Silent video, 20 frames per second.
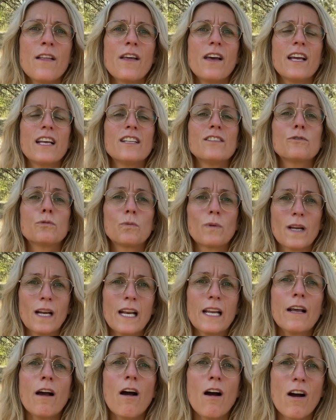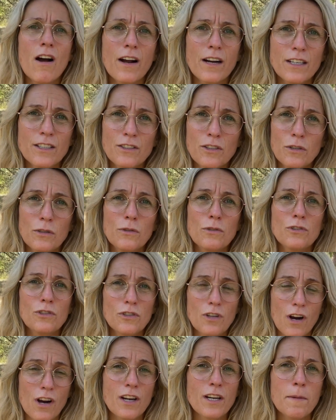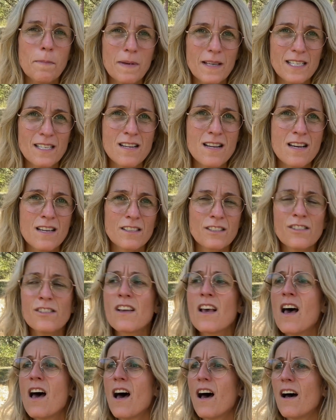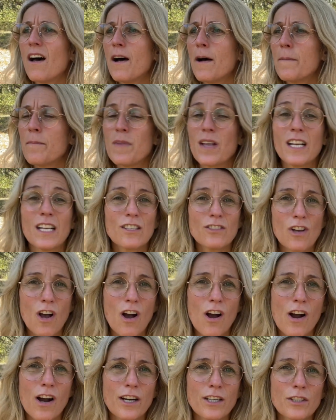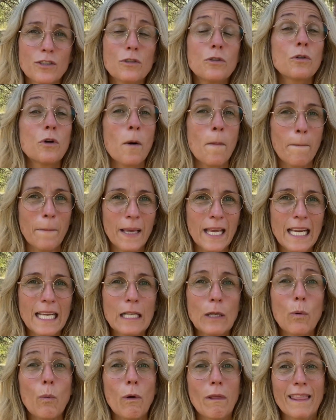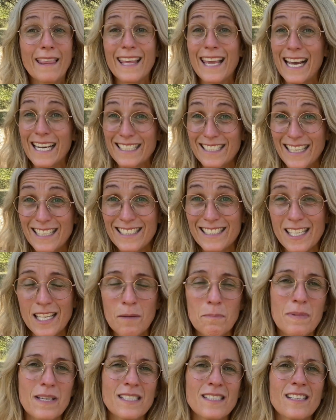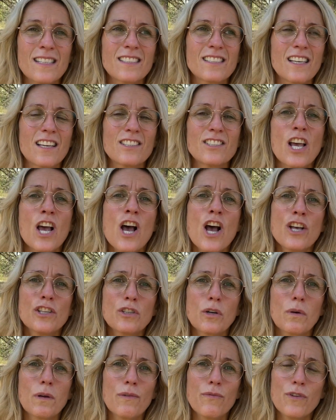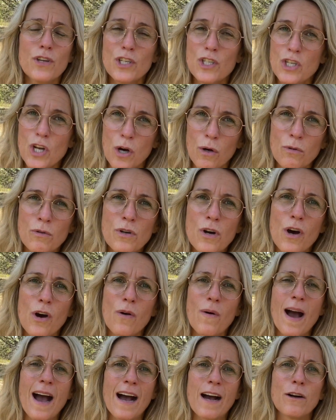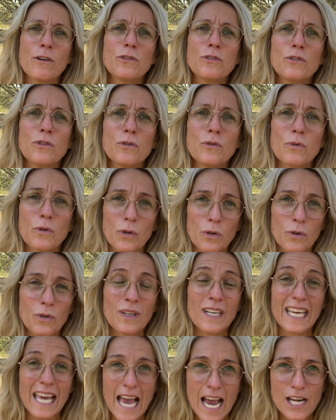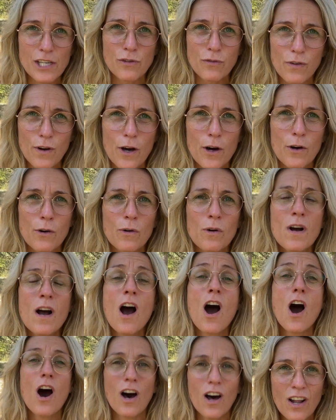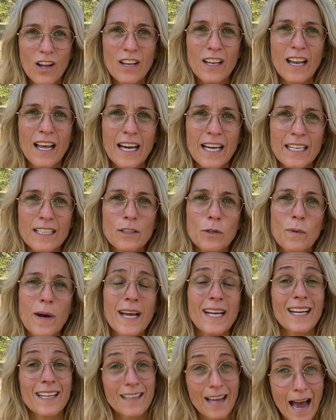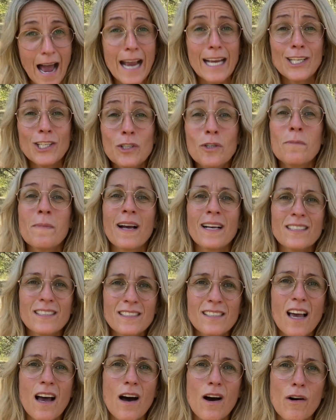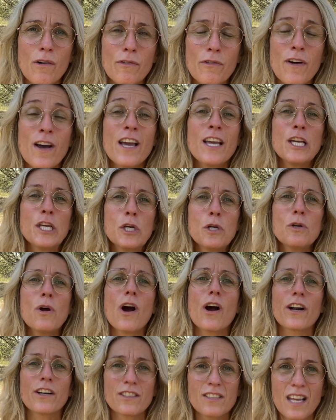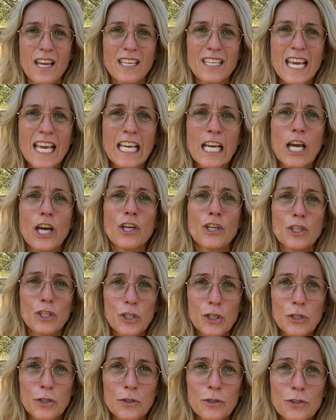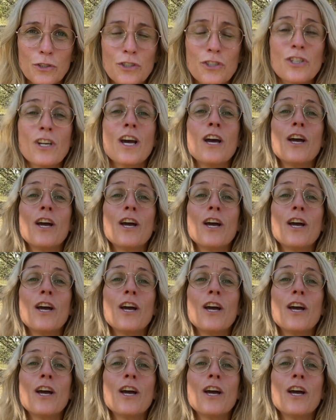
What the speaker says: It is really hard to start a business. It is hard to compete with the existing businesses. So if you don't know how to earn cash flow online the way that I do myself, you are taking a huge